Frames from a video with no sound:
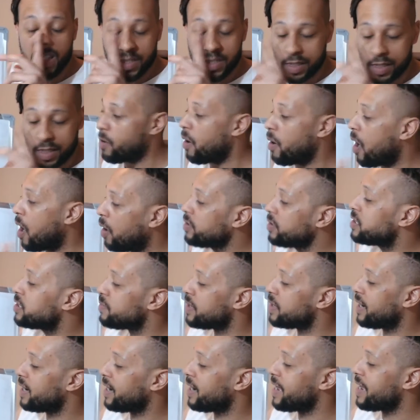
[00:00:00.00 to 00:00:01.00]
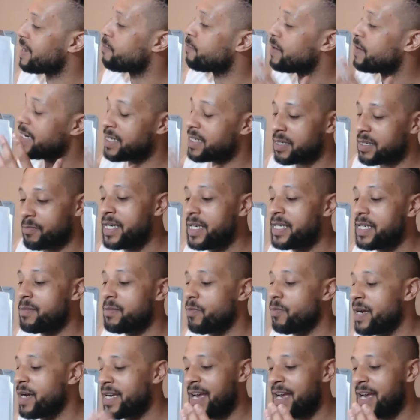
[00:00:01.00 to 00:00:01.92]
So ultimately, we